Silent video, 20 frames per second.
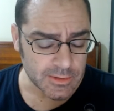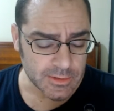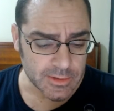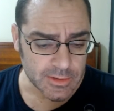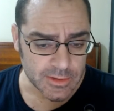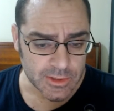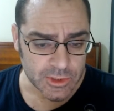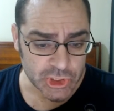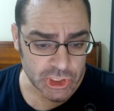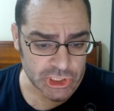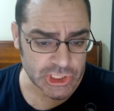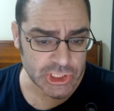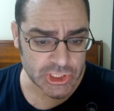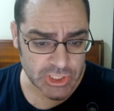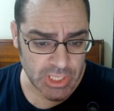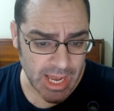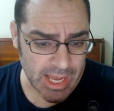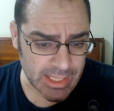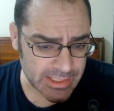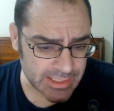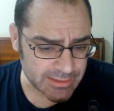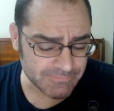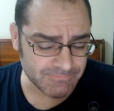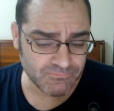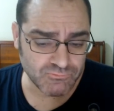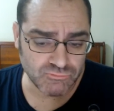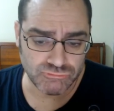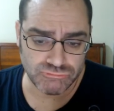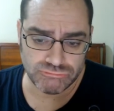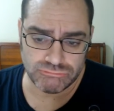She's a solid
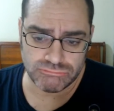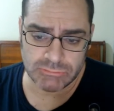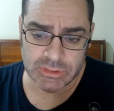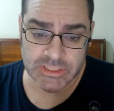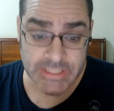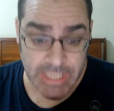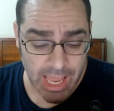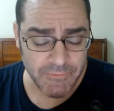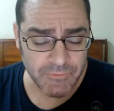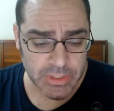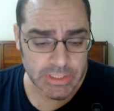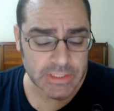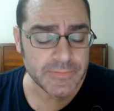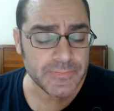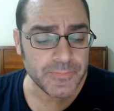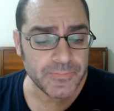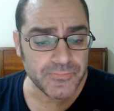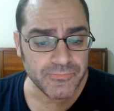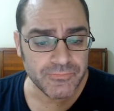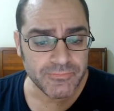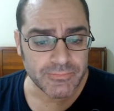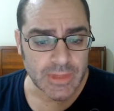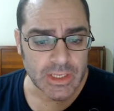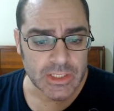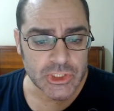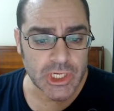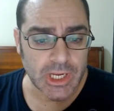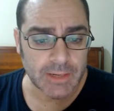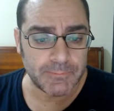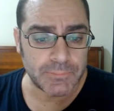7.
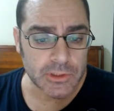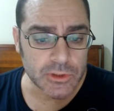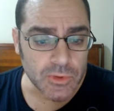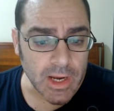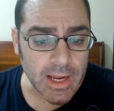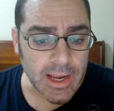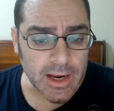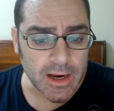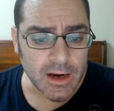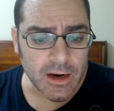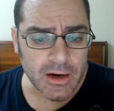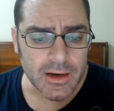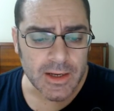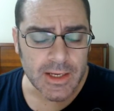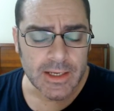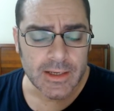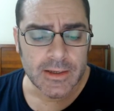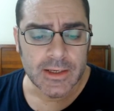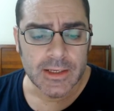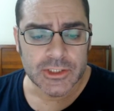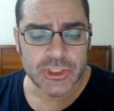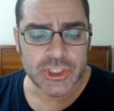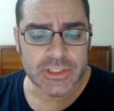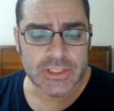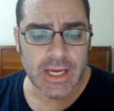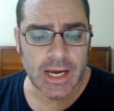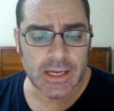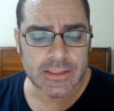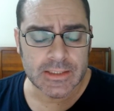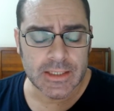She got blue hair. She's
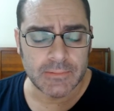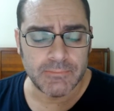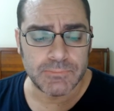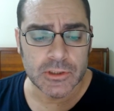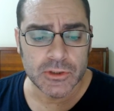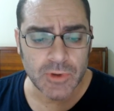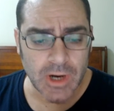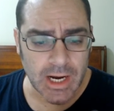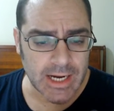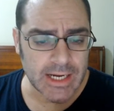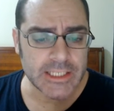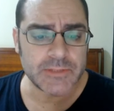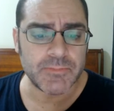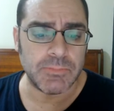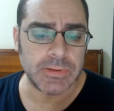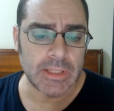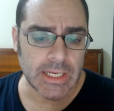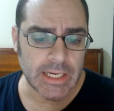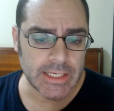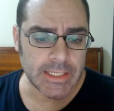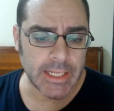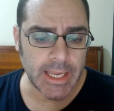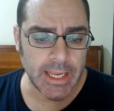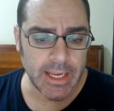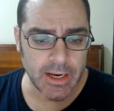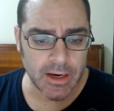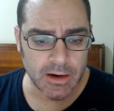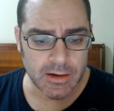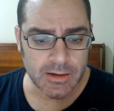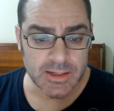got blue eyes, blonde
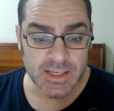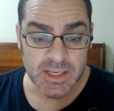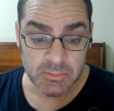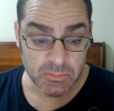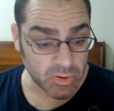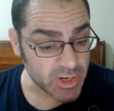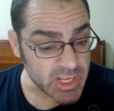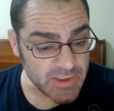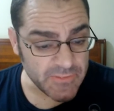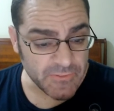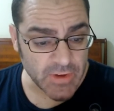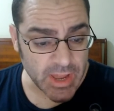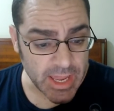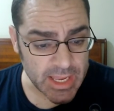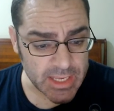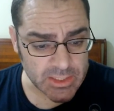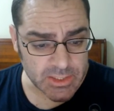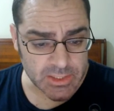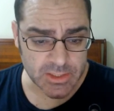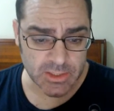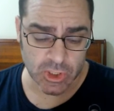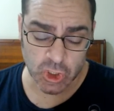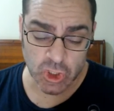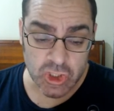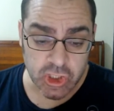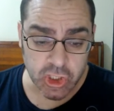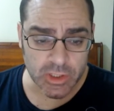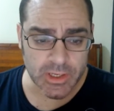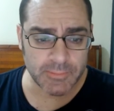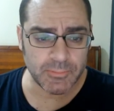hair, pretty face,
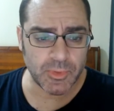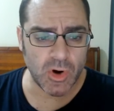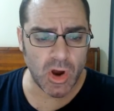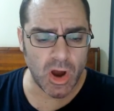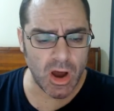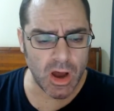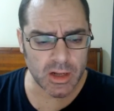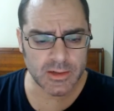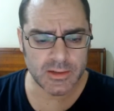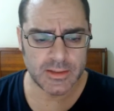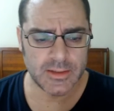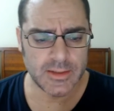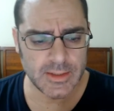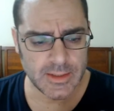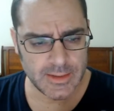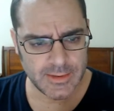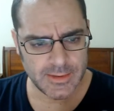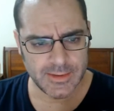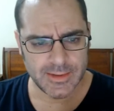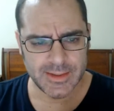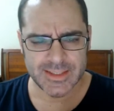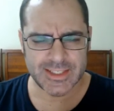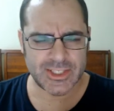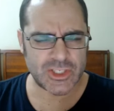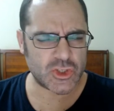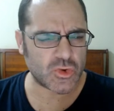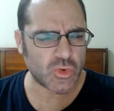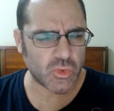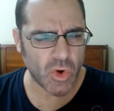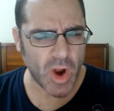good-looking broad.
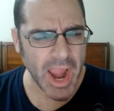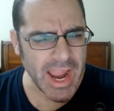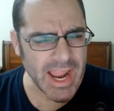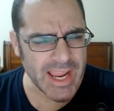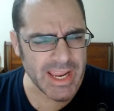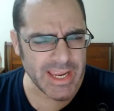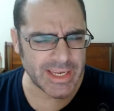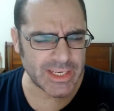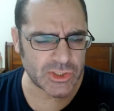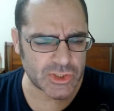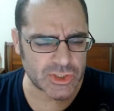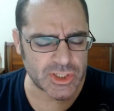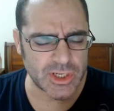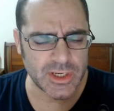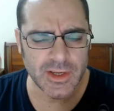Strange.